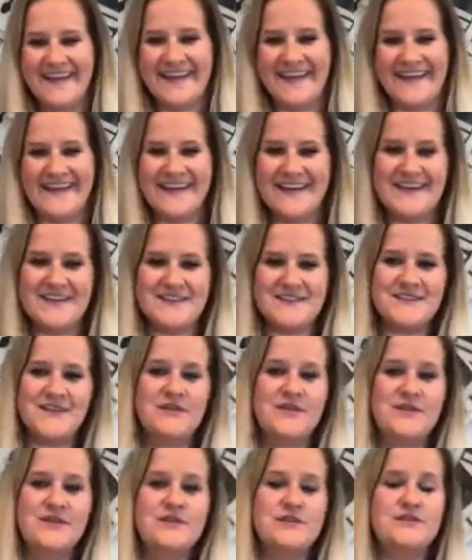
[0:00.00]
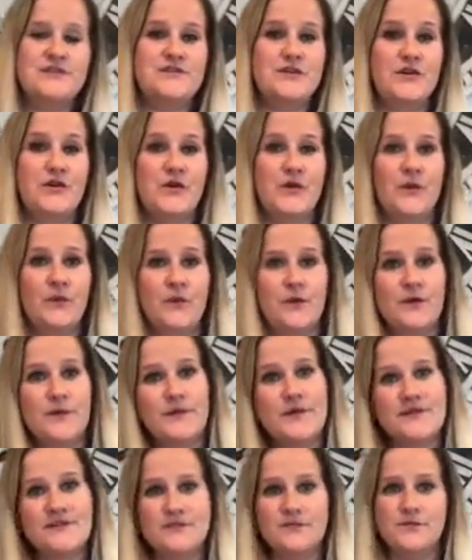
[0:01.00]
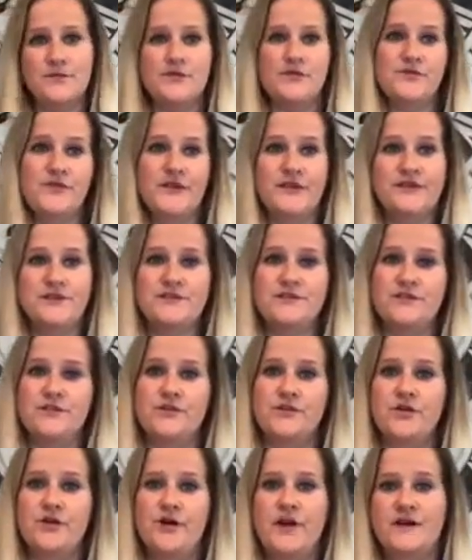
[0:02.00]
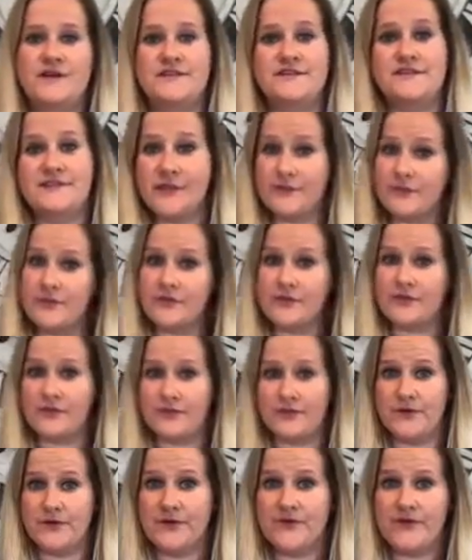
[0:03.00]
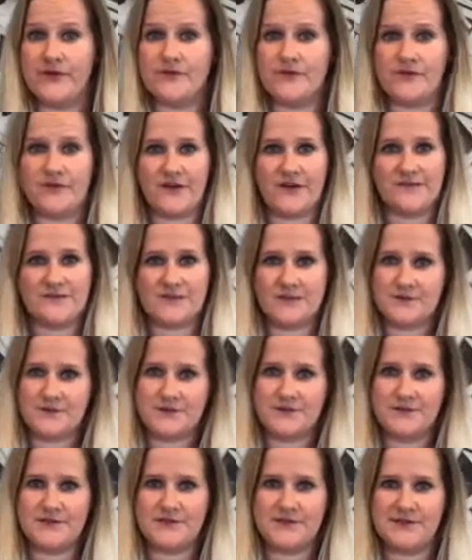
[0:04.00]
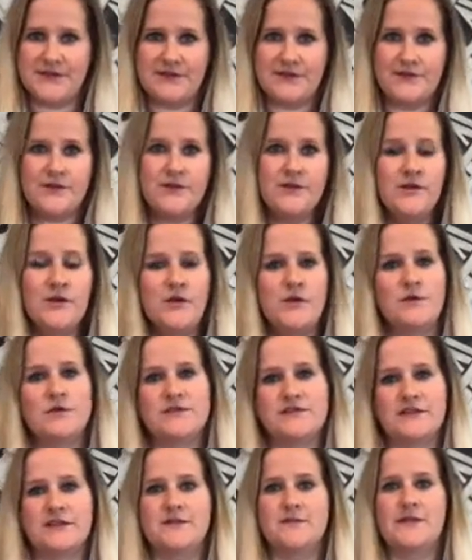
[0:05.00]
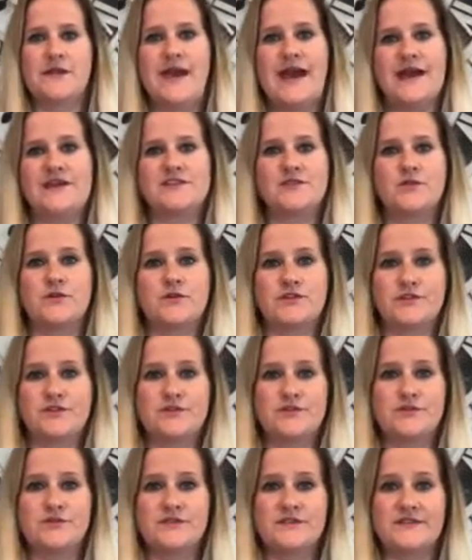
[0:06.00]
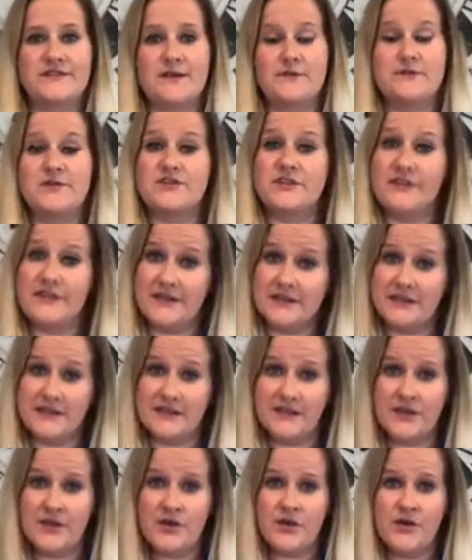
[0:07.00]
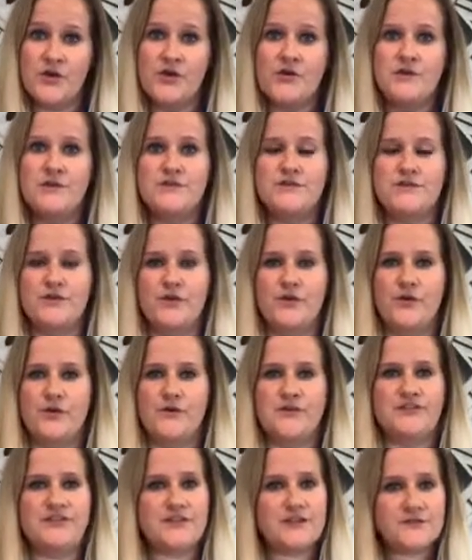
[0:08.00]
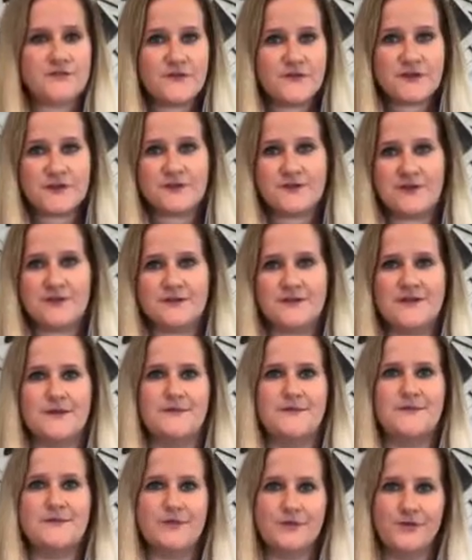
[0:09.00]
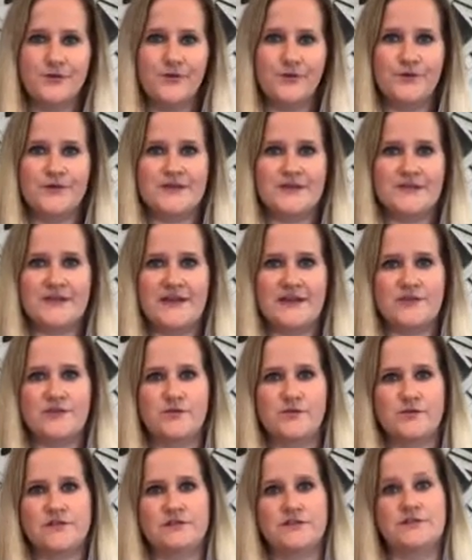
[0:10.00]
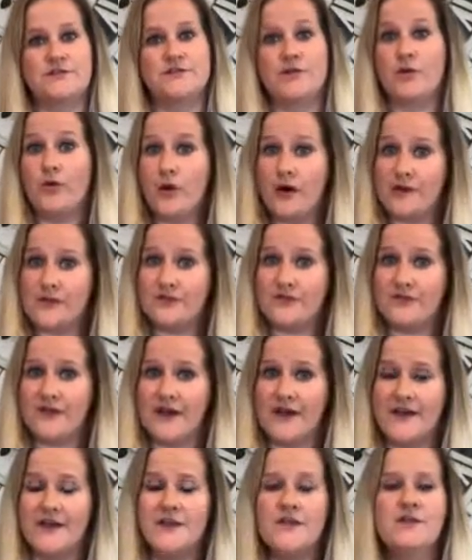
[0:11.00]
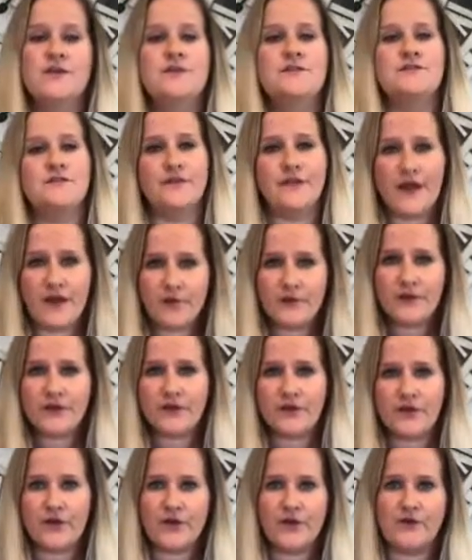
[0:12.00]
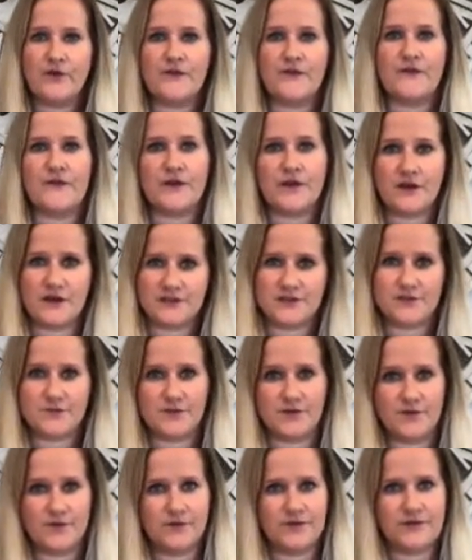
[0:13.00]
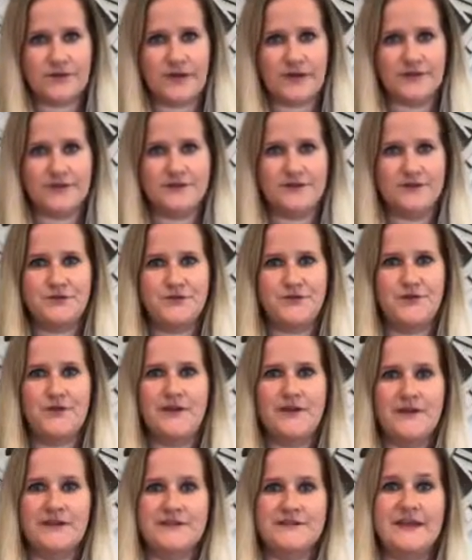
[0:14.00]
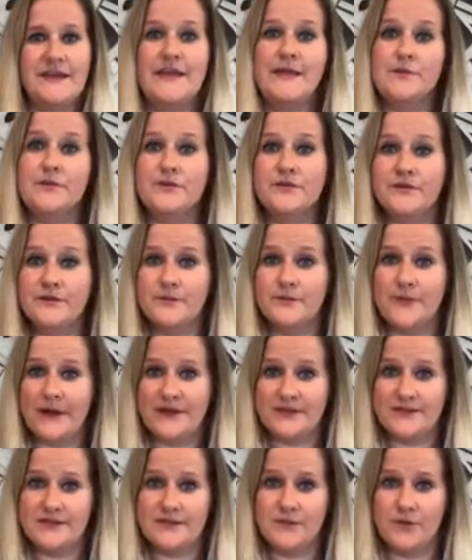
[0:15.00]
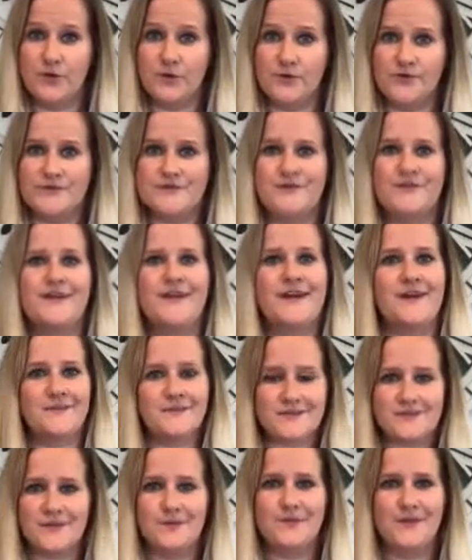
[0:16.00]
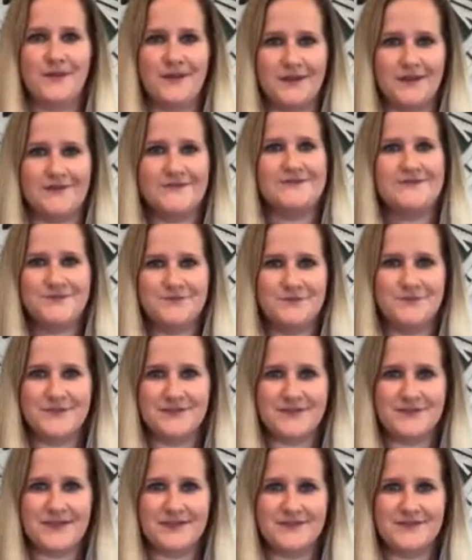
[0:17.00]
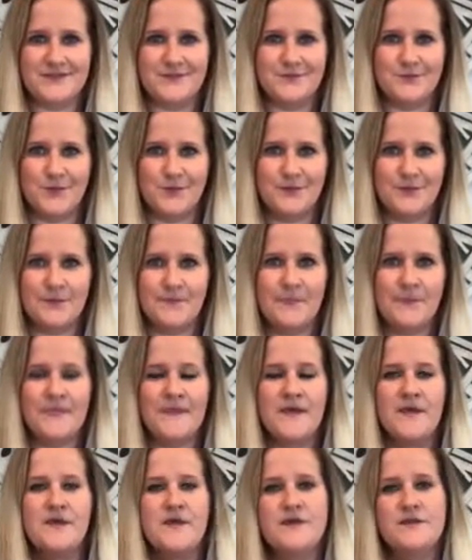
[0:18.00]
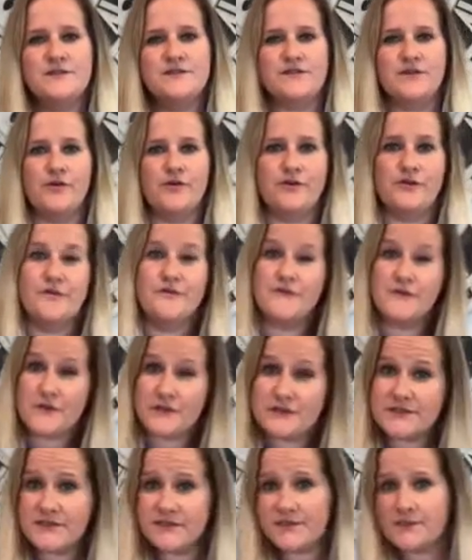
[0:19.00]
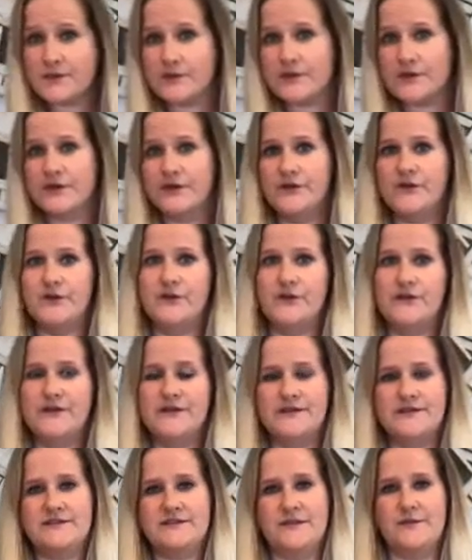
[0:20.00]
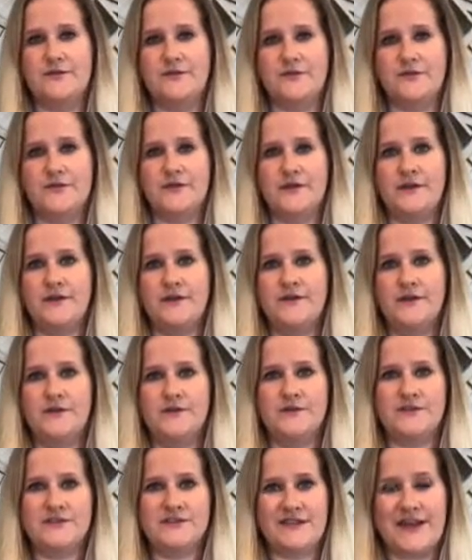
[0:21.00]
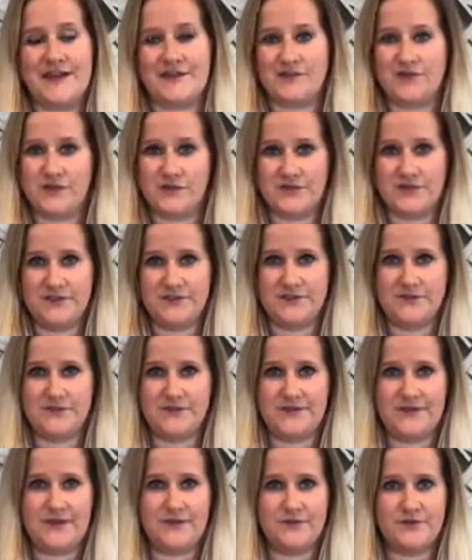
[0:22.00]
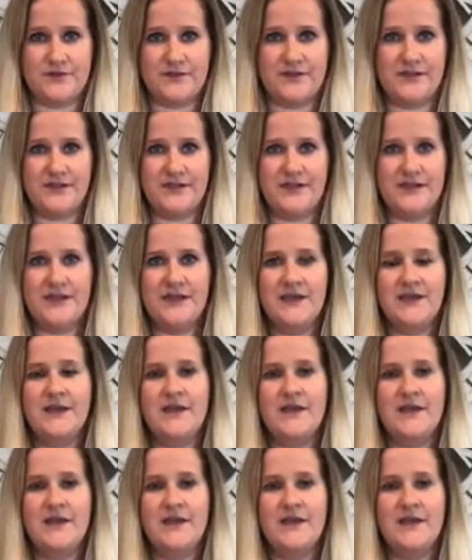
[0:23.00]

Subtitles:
Hey guys, so we're about to move into a step 3 of the 5 steps to a sale, which is going to be ask questions to establish a need. So we just finished up step 2, which is ask questions to qualify. So now we know that the customer that we're talking to is able to buy T-Mobile. So they have somebody else besides T-Mobile. So the first thing that we're going to do in step 3, which is ask questions to establish a need,